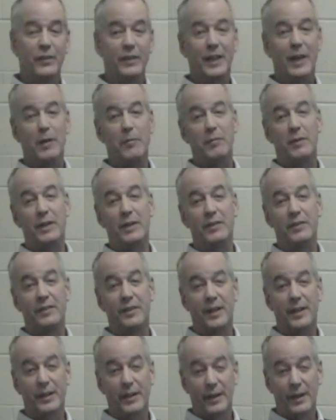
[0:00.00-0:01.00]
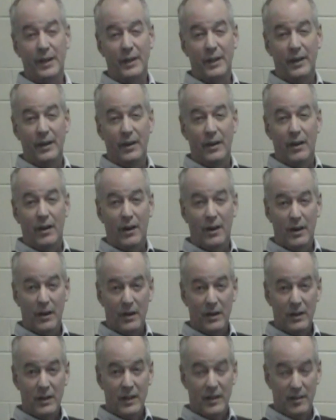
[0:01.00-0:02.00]
That means that
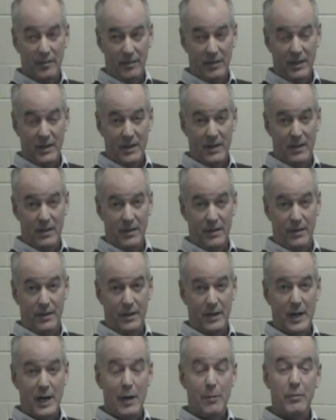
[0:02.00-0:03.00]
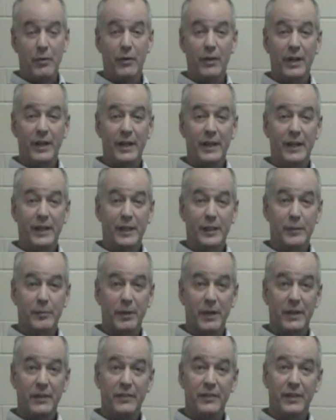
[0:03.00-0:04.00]
all of our operating
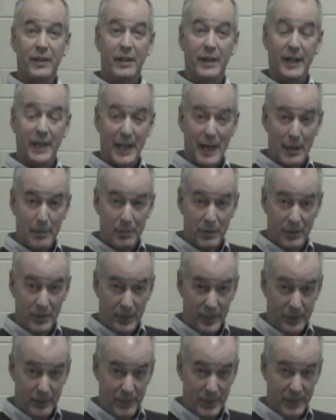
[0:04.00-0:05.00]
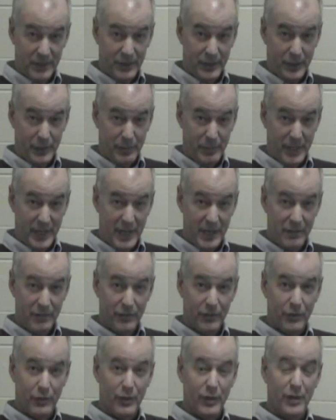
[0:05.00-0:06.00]
expense and our capital expense is paid
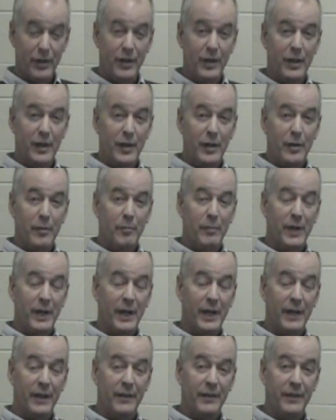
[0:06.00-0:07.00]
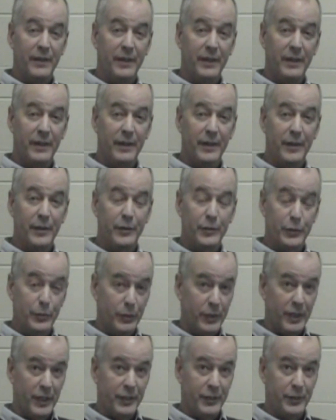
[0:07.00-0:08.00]
for by the sewer
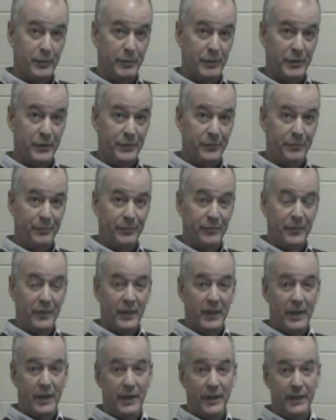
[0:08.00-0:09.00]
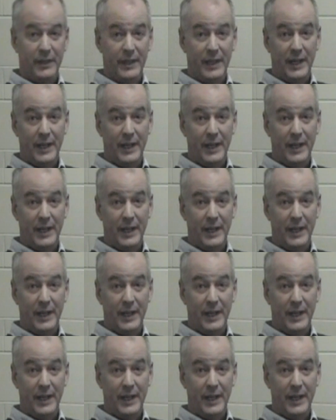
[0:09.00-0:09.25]
customers, and